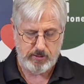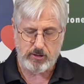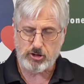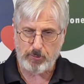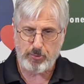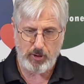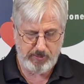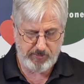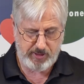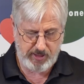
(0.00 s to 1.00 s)
The
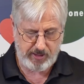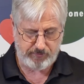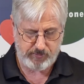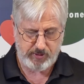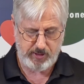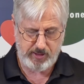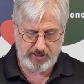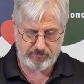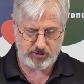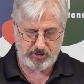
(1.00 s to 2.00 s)
supreme gift He
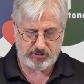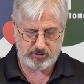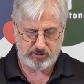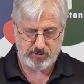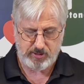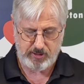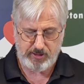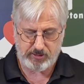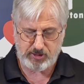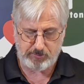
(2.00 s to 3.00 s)
gives us
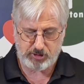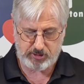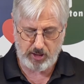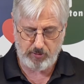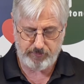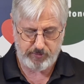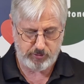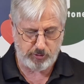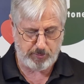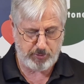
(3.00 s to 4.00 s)
is Himself
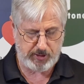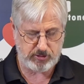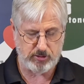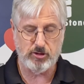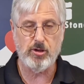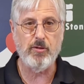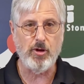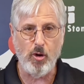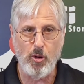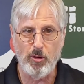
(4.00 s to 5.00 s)
through the presence of
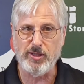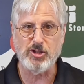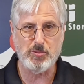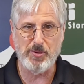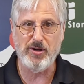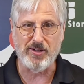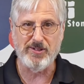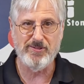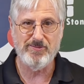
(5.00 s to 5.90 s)
the Holy Spirit.